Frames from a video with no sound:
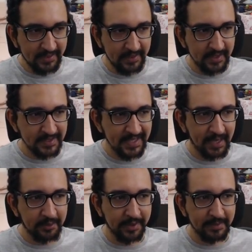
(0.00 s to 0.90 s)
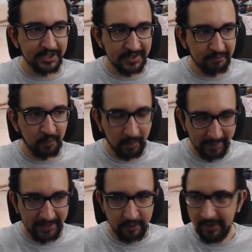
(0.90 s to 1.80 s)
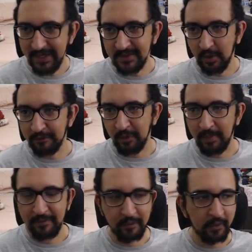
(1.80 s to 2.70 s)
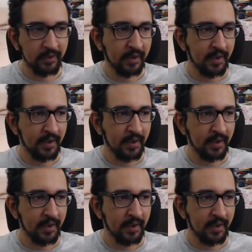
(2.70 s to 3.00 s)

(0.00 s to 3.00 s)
The second image is a 4x3. It's not 4x4.